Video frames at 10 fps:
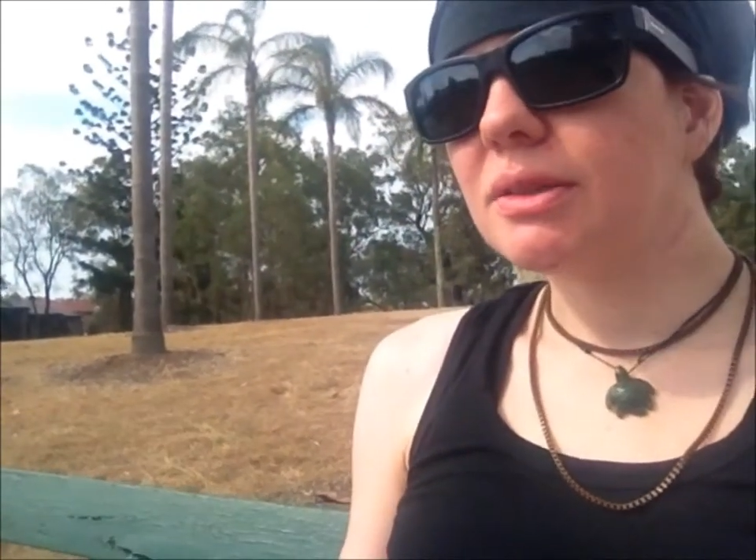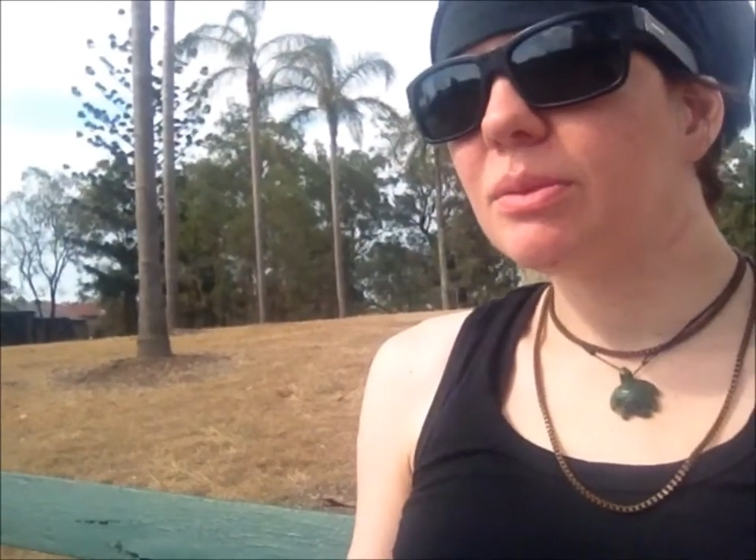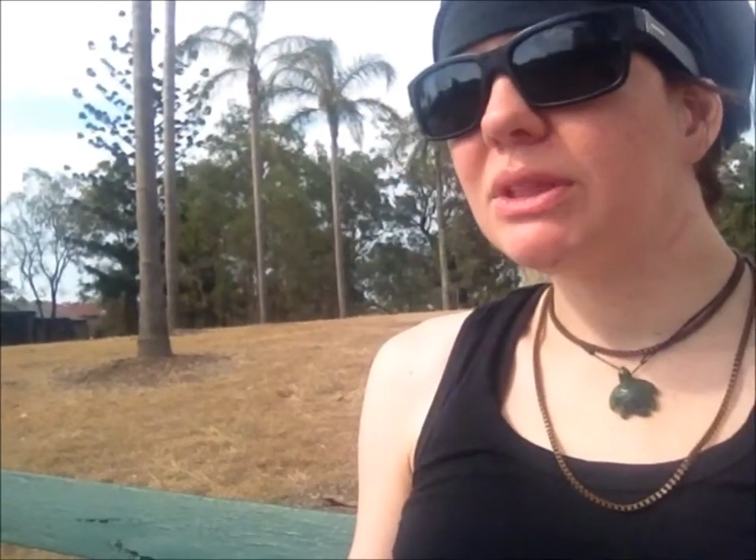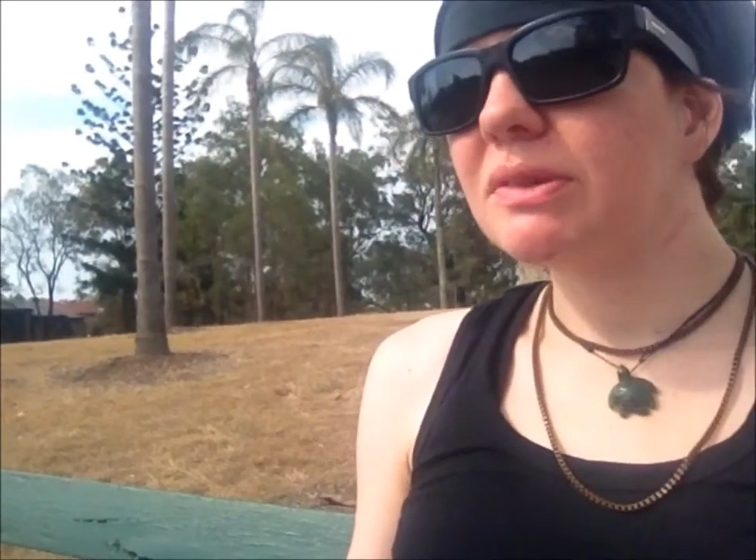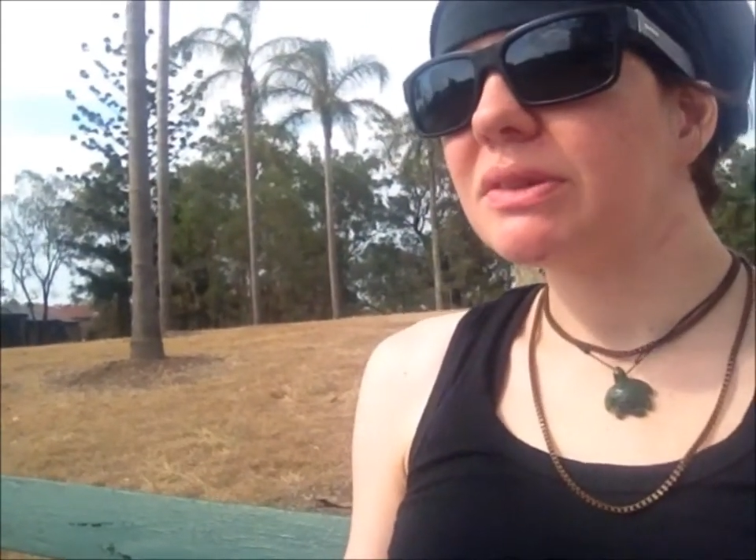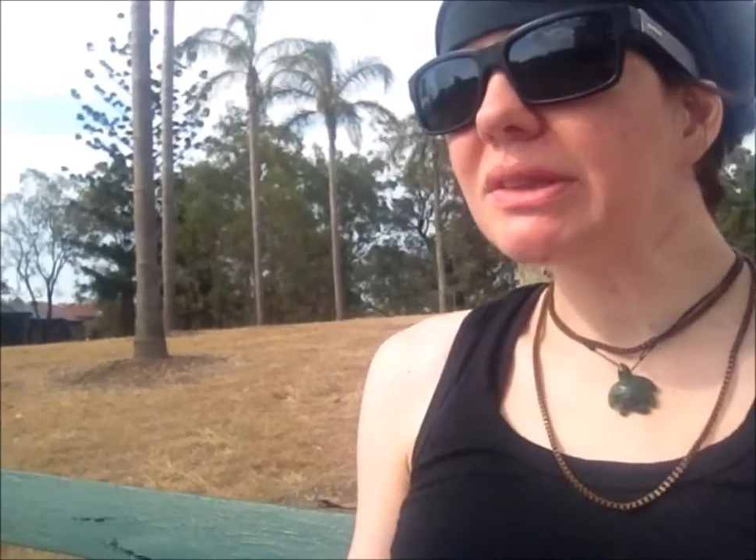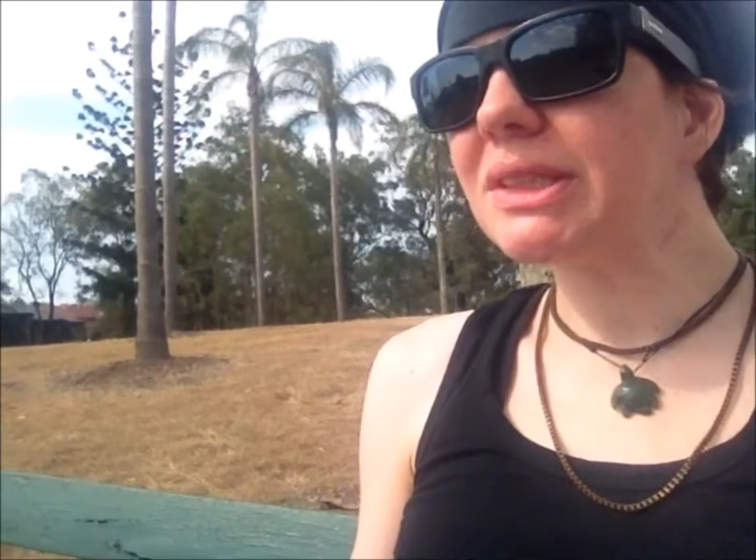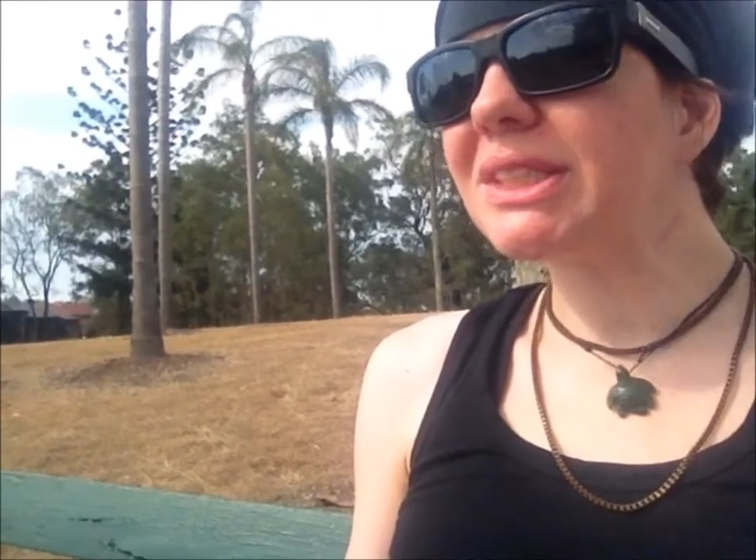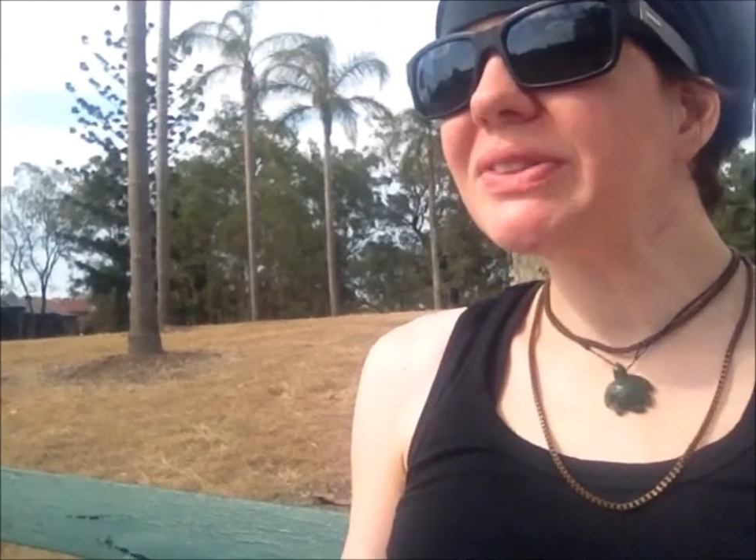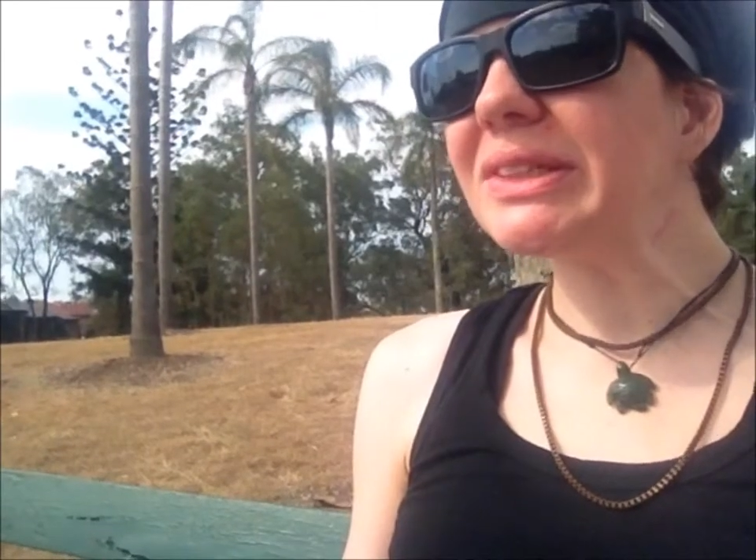Um, if
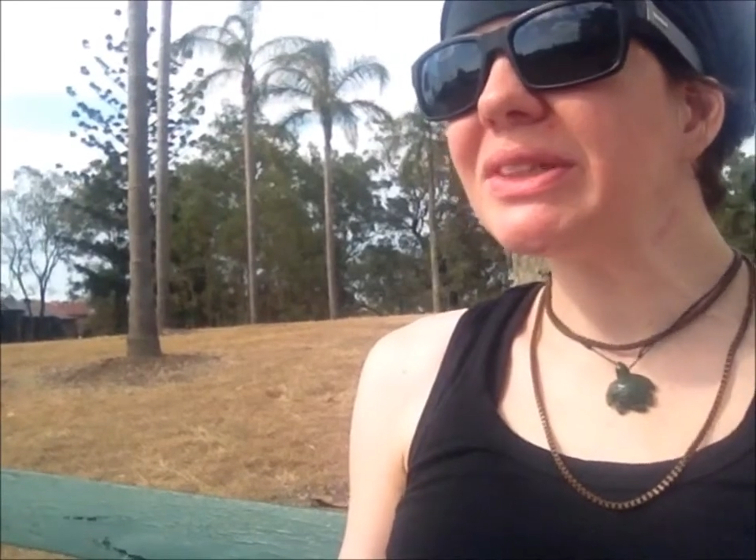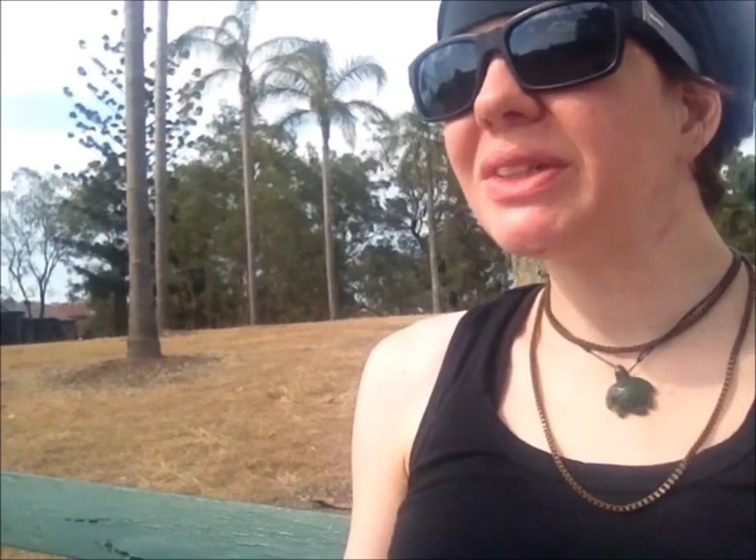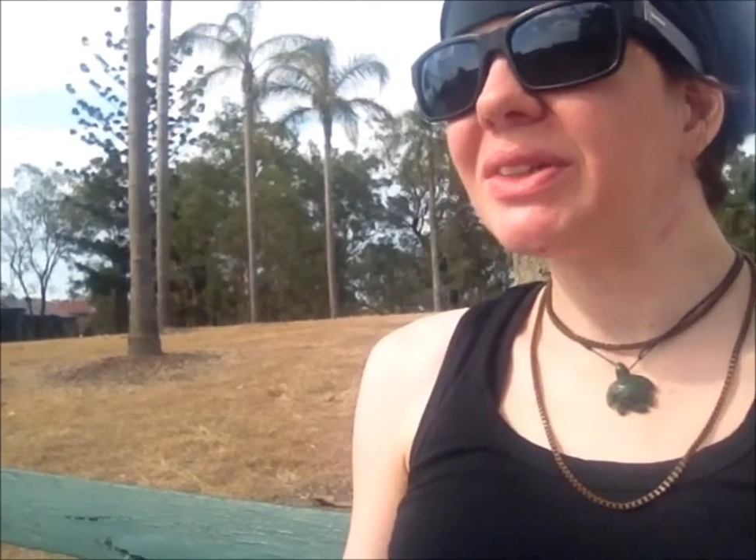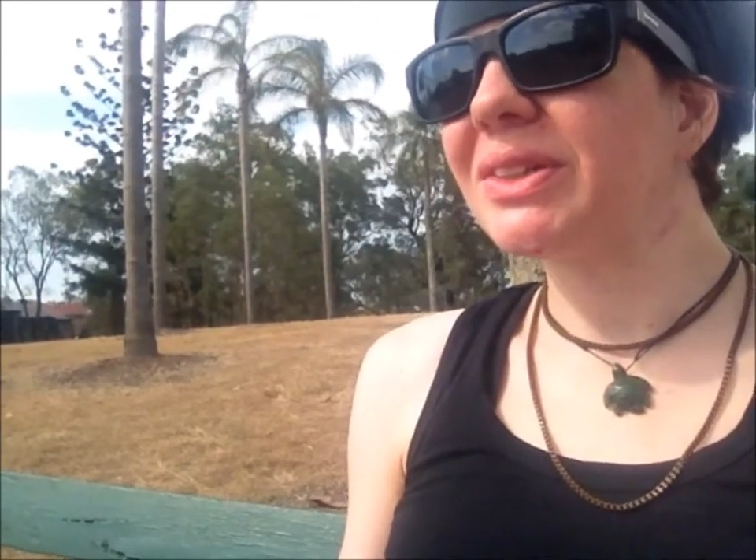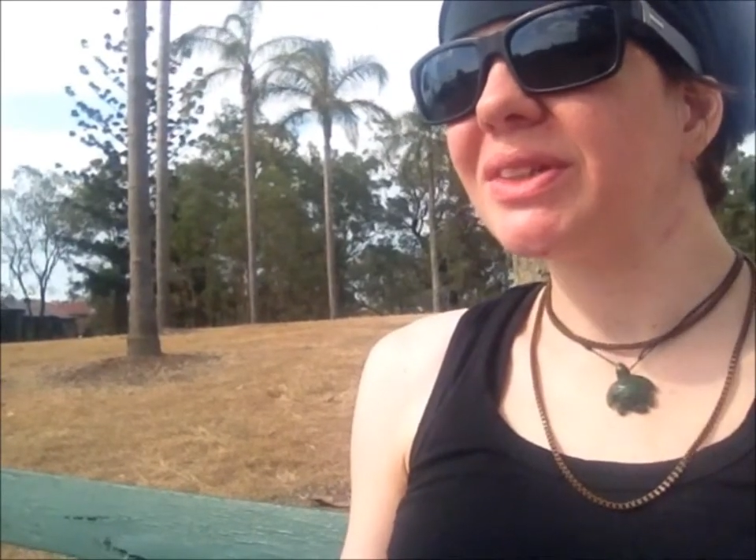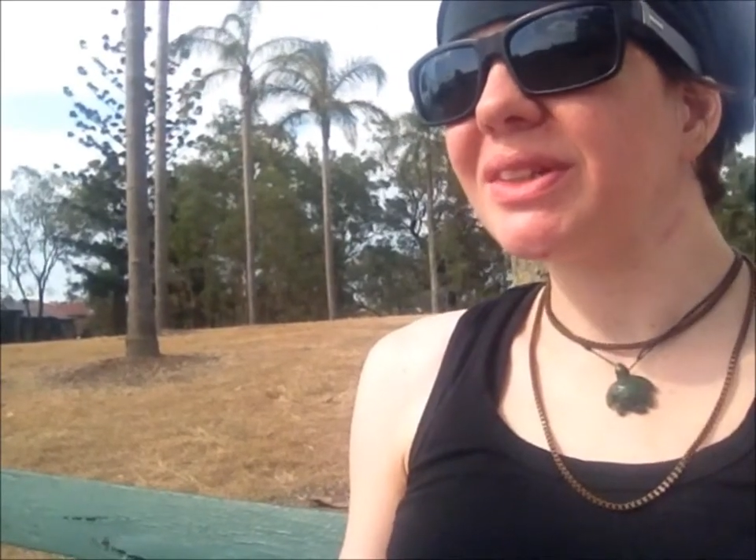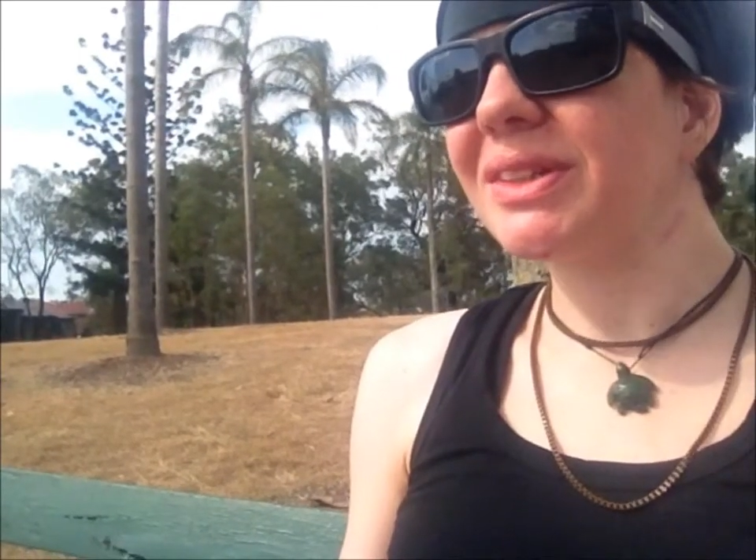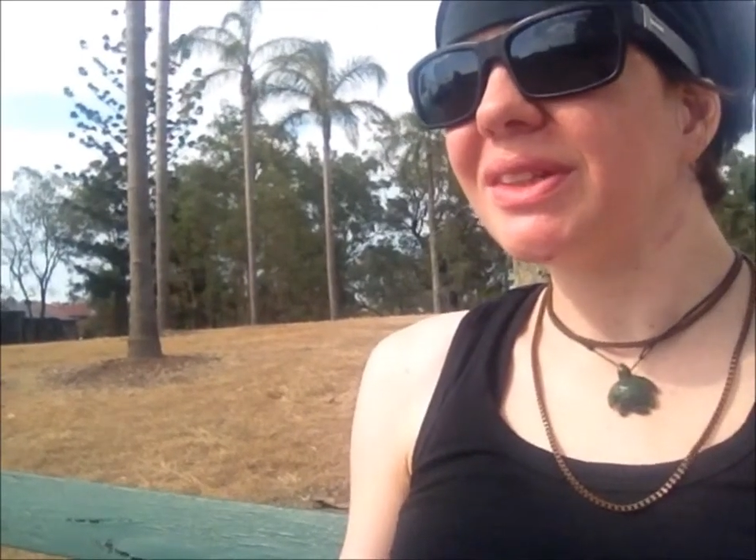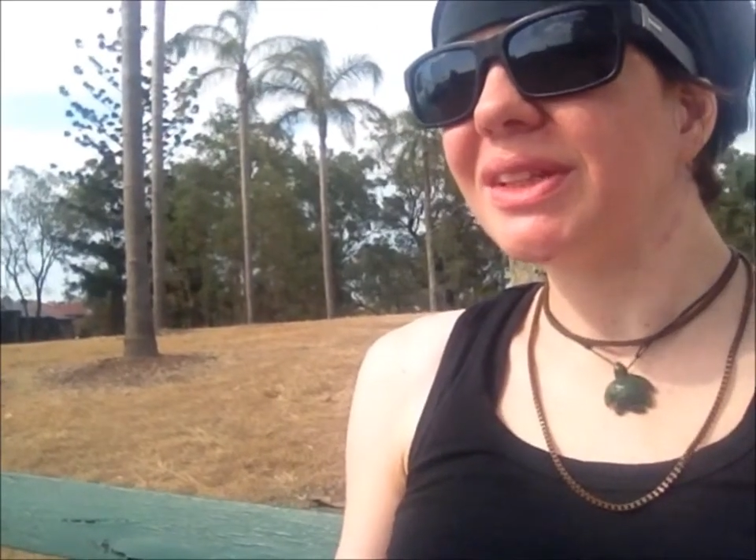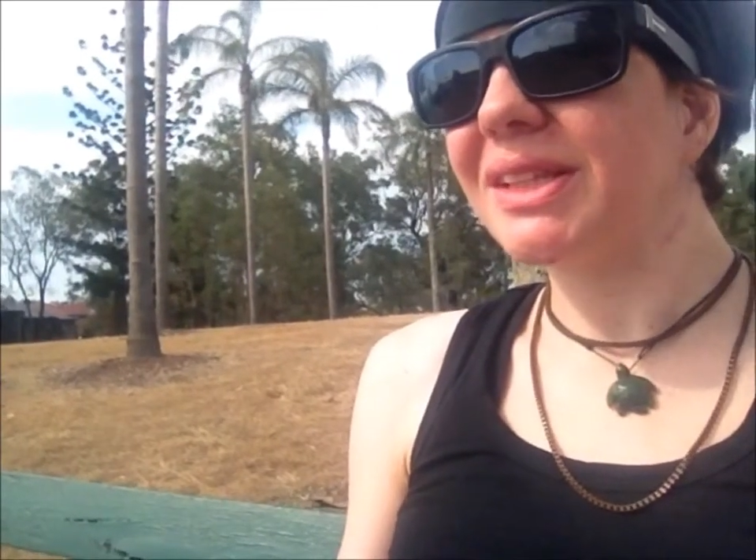if it
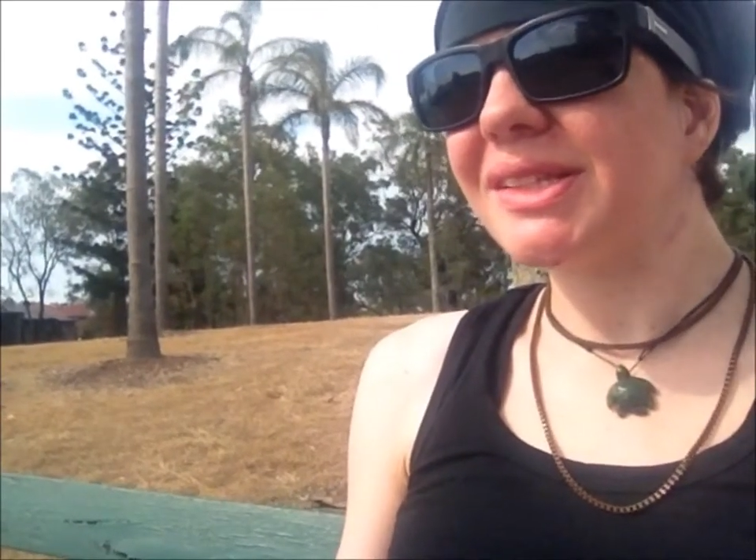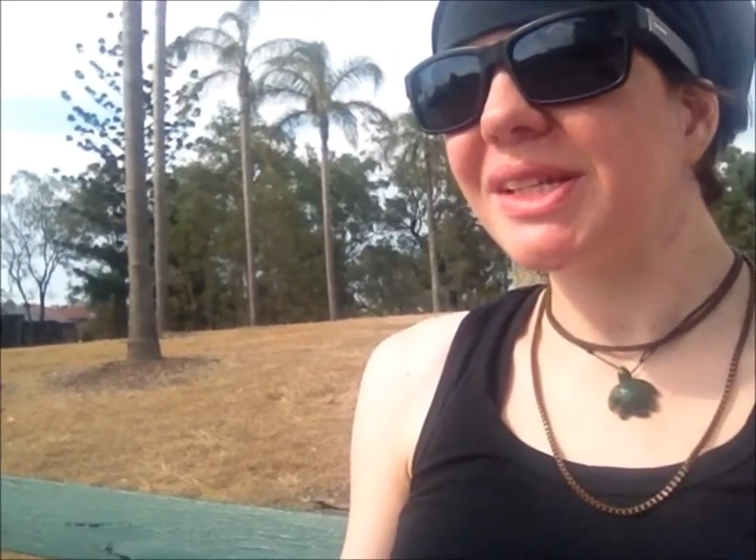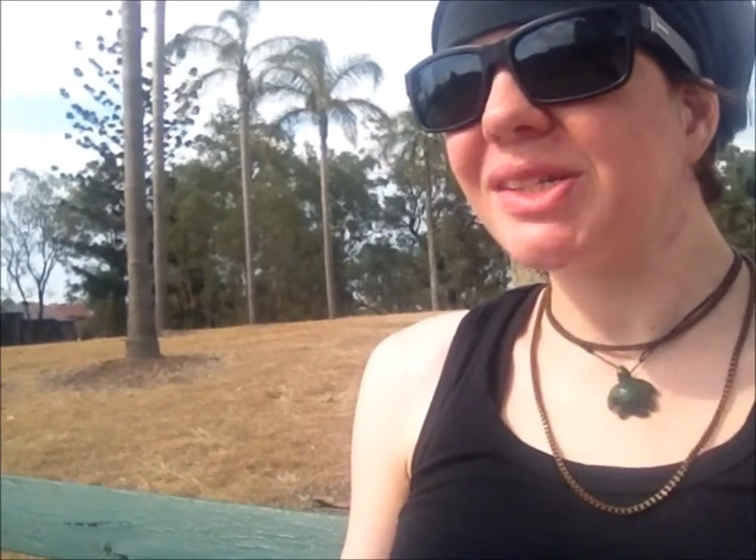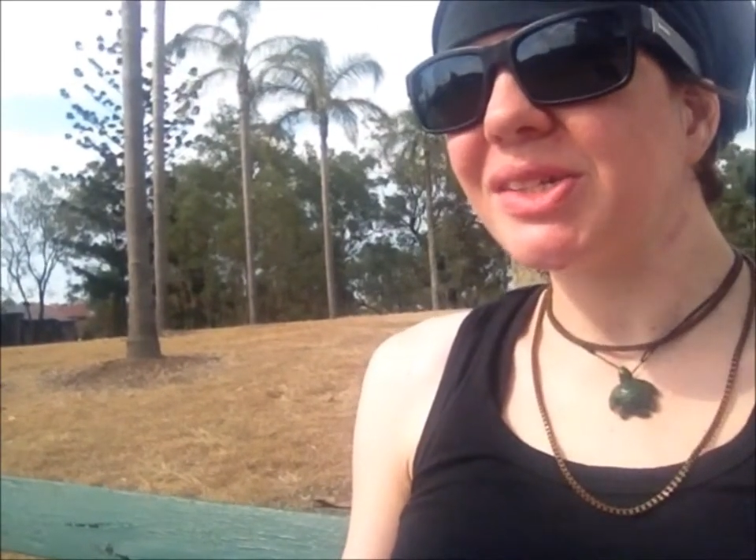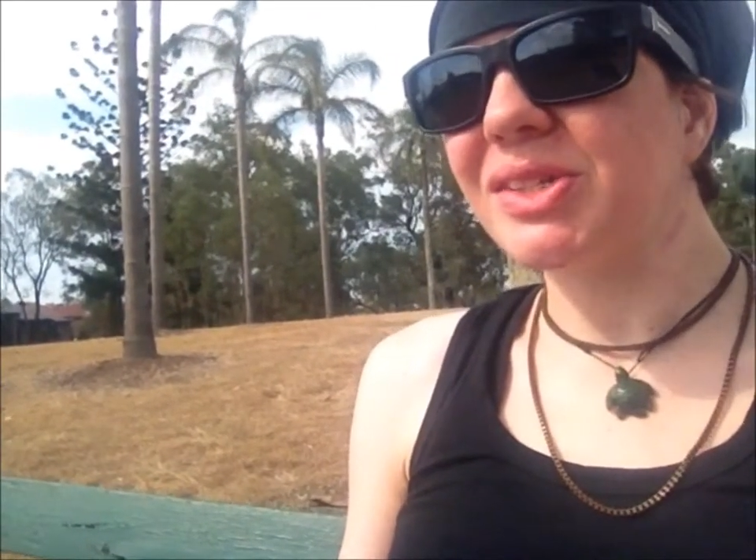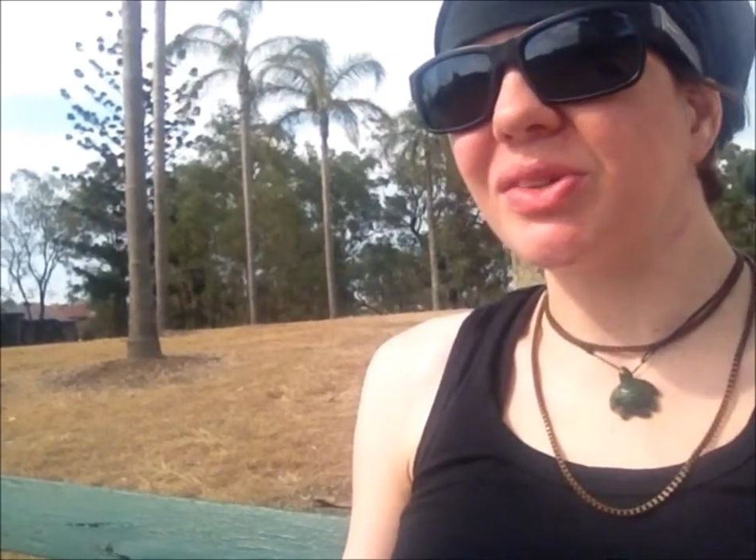continues